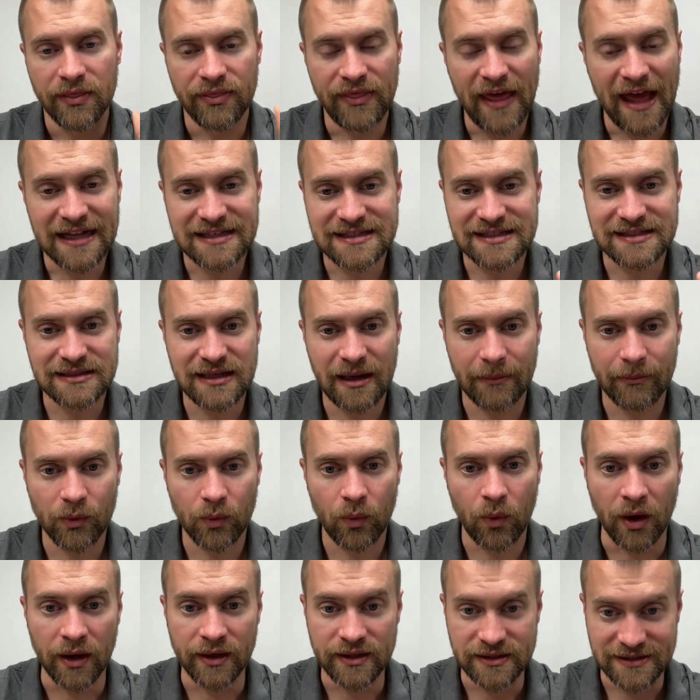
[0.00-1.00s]
That's
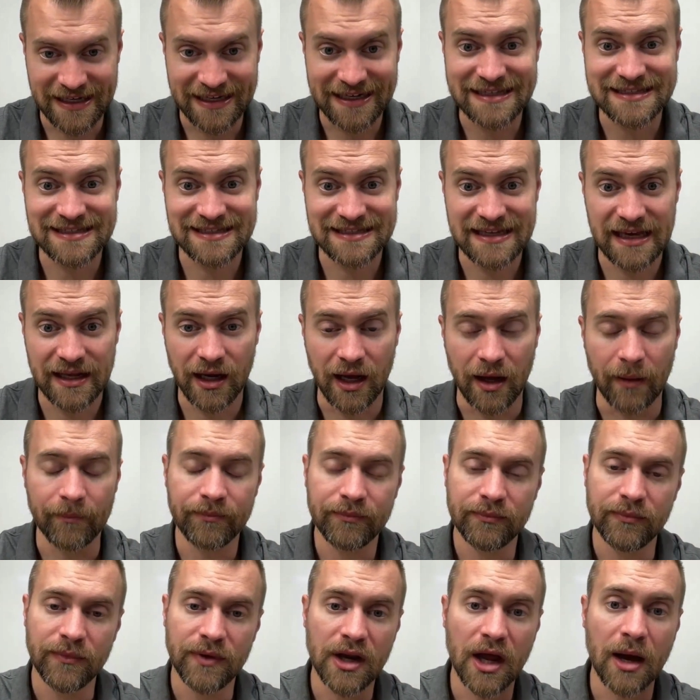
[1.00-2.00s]
number one. Get it set up.
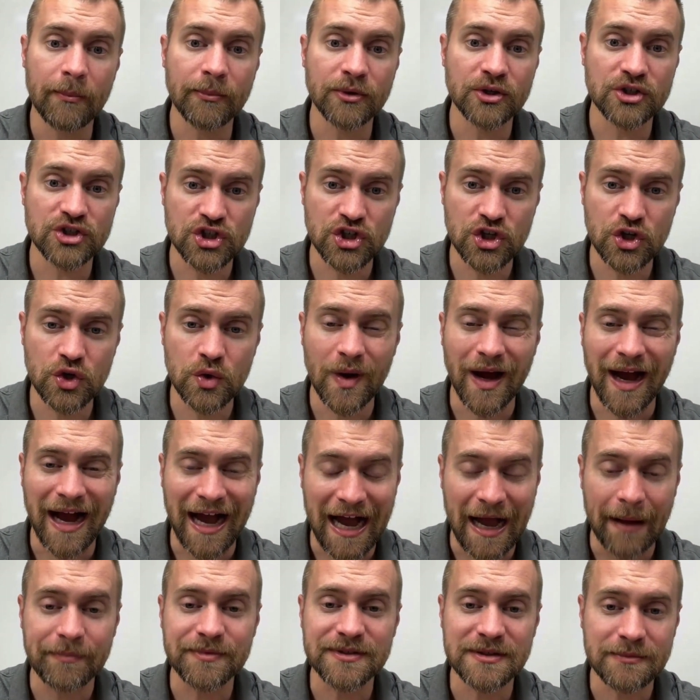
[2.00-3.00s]
Number two,
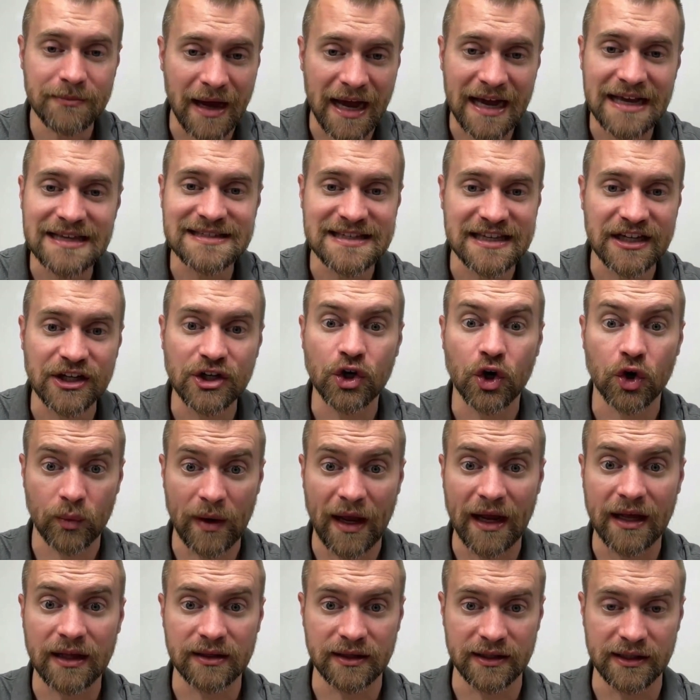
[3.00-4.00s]
optimize it
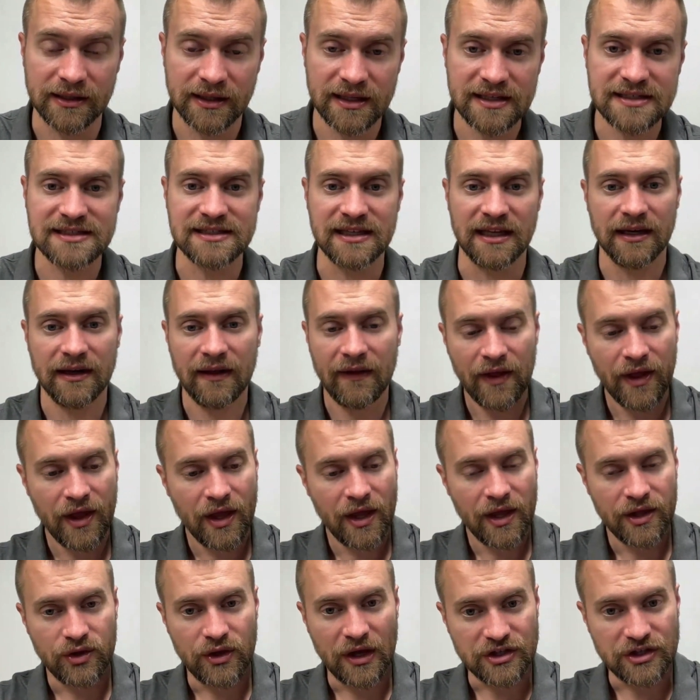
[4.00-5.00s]
correctly. Listen,
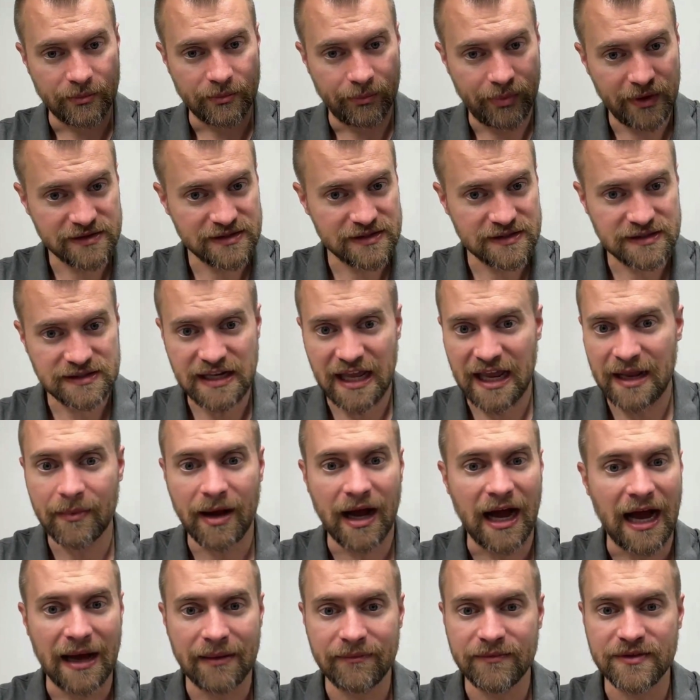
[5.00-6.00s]
you got your business name,
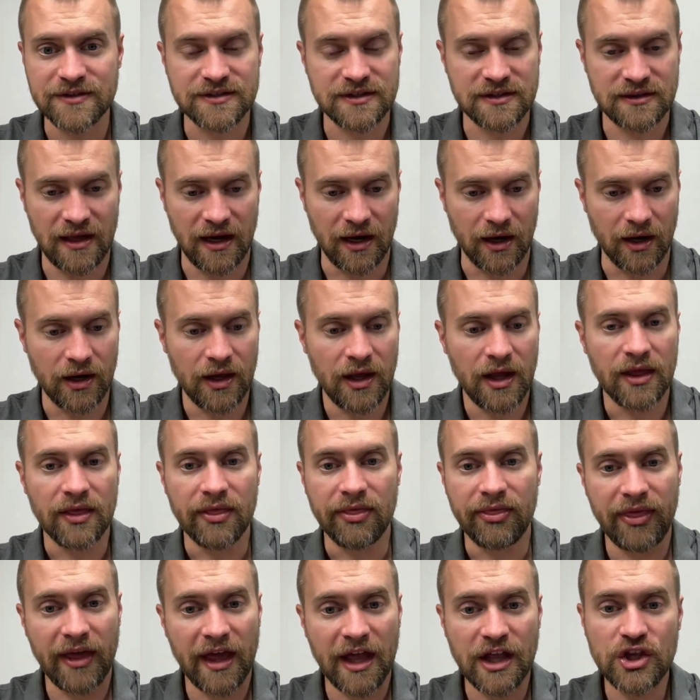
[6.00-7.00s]
obviously there.
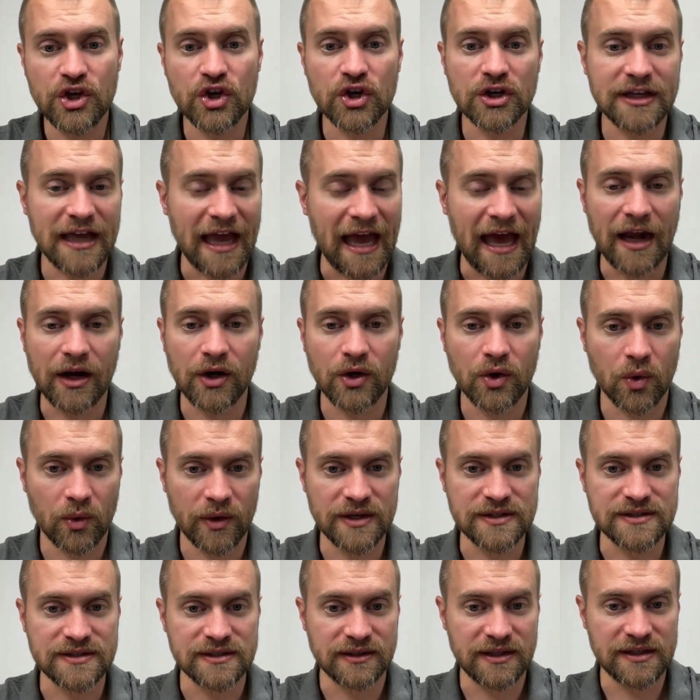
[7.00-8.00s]
Then your
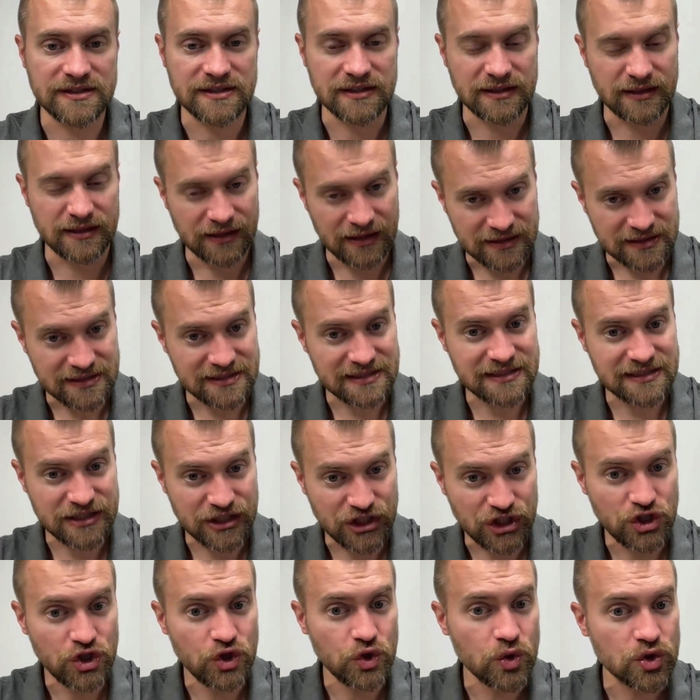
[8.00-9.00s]
categories. This is
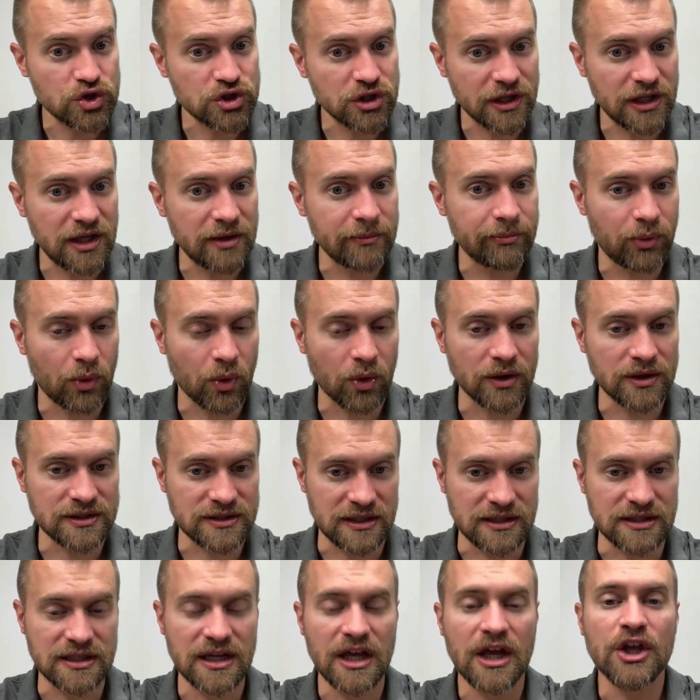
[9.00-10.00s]
hugely
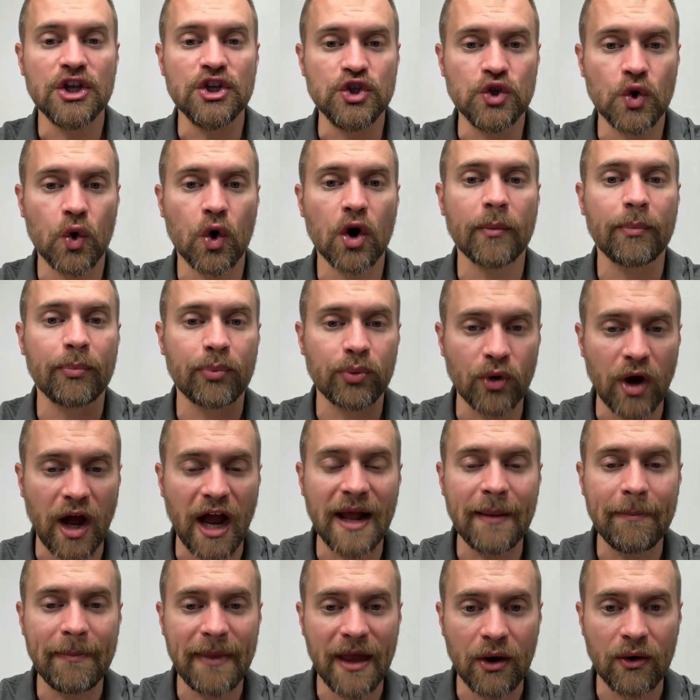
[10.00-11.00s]
important. Your
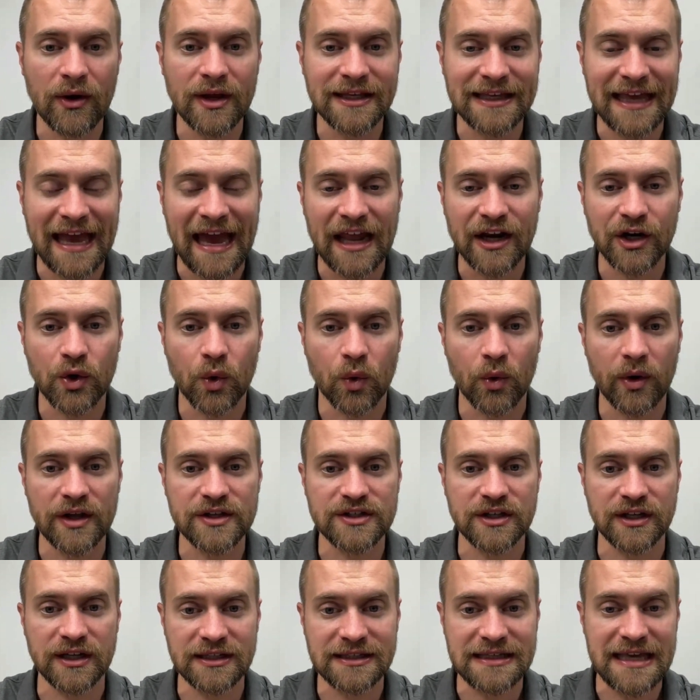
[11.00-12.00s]
primary category
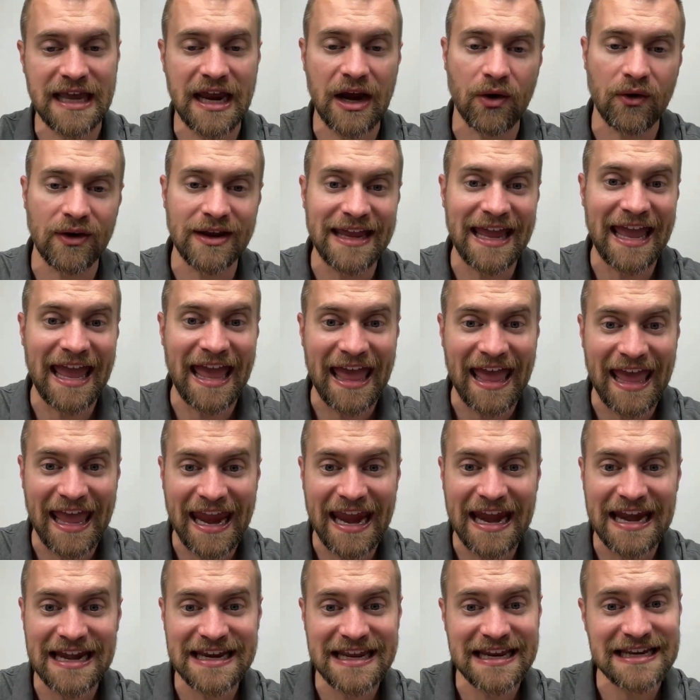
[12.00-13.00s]
is going to carry
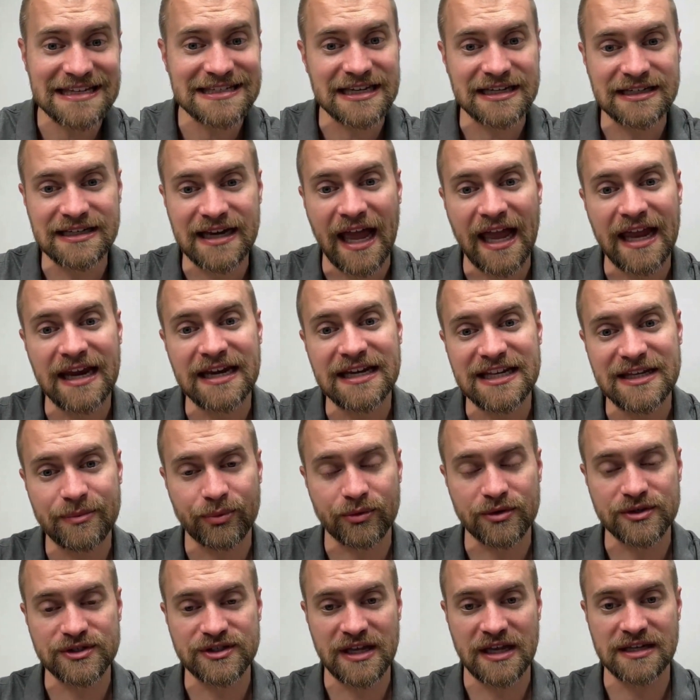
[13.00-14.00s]
80 to
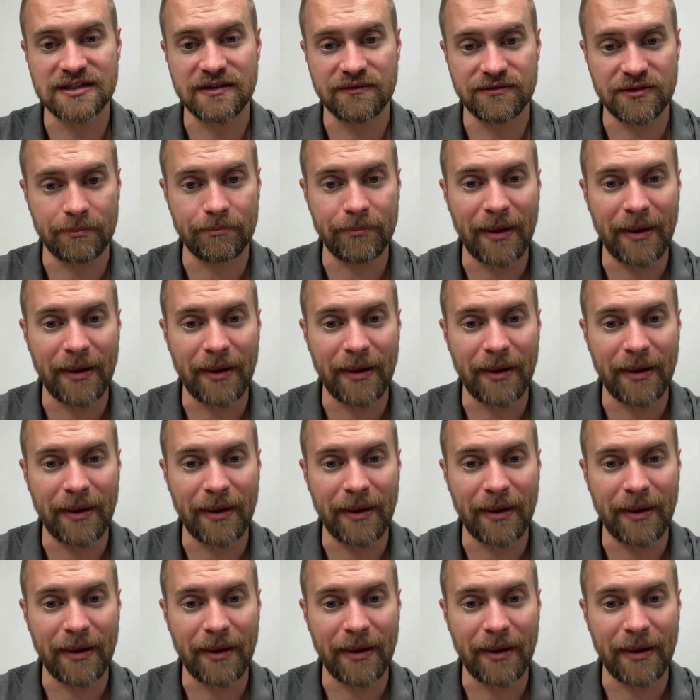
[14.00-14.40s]
90% of the